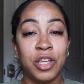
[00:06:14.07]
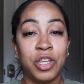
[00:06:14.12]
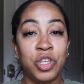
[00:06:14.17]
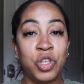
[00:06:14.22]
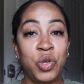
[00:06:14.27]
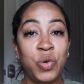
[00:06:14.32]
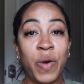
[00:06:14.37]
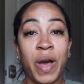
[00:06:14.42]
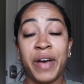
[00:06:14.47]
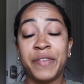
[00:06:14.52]

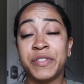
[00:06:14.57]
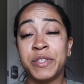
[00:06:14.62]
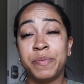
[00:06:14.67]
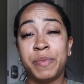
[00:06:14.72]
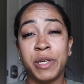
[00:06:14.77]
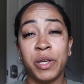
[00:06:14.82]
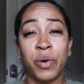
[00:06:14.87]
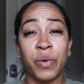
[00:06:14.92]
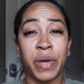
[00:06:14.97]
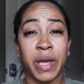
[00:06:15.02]
you have to
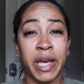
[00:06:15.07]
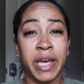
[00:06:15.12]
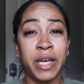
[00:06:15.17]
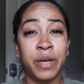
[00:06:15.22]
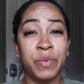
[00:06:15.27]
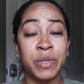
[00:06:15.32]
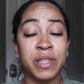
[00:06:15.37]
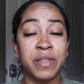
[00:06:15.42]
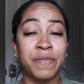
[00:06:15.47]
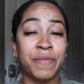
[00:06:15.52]
be okay
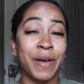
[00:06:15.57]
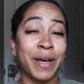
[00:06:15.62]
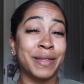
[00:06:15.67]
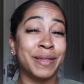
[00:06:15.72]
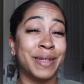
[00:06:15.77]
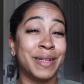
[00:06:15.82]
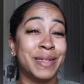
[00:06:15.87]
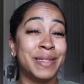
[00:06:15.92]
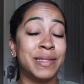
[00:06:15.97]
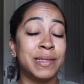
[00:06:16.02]
with the fact
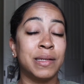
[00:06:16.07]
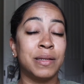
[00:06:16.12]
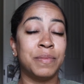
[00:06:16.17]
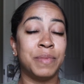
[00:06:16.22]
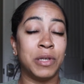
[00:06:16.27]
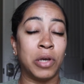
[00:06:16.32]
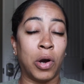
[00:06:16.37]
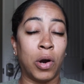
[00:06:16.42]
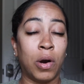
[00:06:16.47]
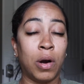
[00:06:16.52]
that it's going to
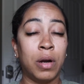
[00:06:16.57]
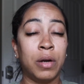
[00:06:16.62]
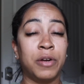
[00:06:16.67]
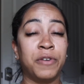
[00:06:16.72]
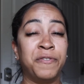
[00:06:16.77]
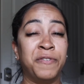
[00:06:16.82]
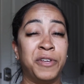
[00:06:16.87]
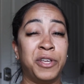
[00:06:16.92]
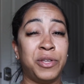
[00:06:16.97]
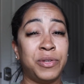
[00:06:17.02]
be harder
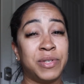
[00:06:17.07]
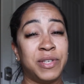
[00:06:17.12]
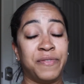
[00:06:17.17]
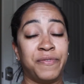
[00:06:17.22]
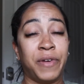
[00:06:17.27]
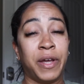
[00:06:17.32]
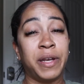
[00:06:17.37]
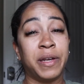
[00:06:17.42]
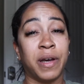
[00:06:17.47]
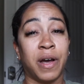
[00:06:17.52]
for you to
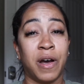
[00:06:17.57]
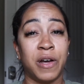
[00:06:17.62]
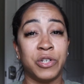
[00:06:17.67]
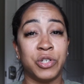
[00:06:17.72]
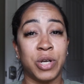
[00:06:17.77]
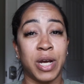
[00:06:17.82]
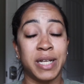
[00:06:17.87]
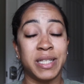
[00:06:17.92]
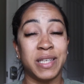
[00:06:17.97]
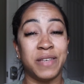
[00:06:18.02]
find a
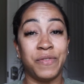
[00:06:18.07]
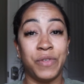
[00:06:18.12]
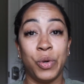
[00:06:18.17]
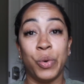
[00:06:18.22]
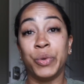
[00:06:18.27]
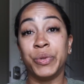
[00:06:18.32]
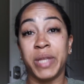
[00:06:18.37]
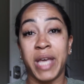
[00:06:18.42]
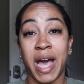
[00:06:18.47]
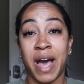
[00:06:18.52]
contract if you
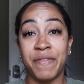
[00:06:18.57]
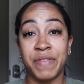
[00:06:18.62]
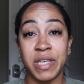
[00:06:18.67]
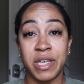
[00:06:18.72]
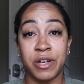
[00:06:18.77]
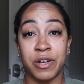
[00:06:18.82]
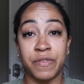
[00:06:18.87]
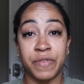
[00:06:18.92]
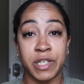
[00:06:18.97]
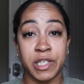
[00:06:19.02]
only have a
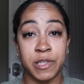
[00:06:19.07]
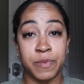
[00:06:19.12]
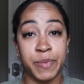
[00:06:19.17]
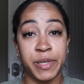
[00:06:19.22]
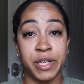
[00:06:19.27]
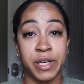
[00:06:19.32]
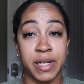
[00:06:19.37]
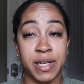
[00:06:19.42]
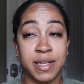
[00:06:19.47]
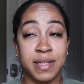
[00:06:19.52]
year of
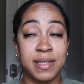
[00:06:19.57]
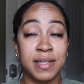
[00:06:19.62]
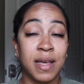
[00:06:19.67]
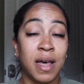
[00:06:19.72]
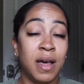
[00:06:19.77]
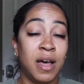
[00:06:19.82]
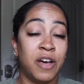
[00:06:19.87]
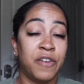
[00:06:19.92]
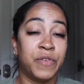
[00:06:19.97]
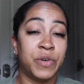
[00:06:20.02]
experience
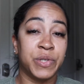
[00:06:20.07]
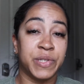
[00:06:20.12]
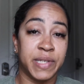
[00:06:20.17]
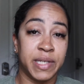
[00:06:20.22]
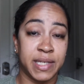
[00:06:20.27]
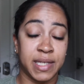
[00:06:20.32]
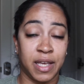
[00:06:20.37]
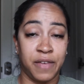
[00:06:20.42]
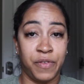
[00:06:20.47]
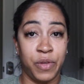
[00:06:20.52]

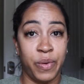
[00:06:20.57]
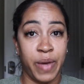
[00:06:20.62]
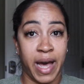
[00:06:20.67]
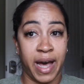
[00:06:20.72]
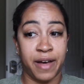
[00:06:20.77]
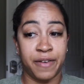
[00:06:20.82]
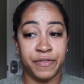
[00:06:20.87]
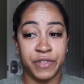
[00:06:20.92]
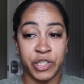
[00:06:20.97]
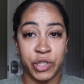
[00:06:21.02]
versus if you
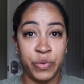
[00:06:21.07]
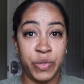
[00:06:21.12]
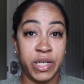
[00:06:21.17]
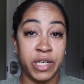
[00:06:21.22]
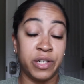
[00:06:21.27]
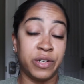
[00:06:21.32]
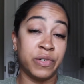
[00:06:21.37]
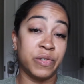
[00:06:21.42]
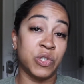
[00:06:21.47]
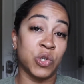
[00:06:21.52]
have 2
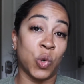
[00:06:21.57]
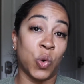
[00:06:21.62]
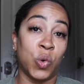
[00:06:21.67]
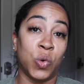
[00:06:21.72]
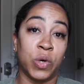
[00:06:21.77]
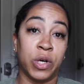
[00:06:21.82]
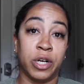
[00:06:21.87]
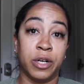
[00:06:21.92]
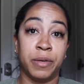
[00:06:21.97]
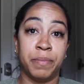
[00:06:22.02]
years,
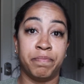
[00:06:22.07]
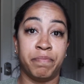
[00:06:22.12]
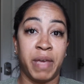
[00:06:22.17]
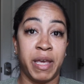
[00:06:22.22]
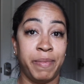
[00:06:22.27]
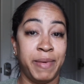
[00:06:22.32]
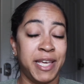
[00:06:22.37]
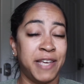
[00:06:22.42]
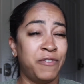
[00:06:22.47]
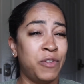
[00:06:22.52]
or
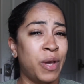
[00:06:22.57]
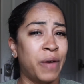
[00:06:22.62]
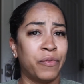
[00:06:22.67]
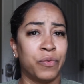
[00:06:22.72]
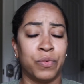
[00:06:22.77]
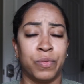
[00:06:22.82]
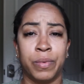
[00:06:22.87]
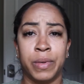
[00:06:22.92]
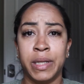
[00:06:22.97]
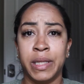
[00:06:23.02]
maybe if you have a
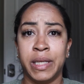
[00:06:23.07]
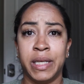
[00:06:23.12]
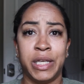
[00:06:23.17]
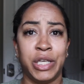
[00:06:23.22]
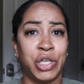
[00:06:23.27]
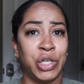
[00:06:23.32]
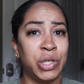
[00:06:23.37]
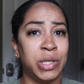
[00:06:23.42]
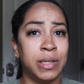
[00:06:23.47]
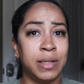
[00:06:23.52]
really
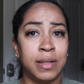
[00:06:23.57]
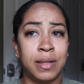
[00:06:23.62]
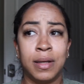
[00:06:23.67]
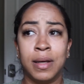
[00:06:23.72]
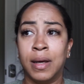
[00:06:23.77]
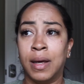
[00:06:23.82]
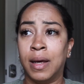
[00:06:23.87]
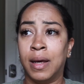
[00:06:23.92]
good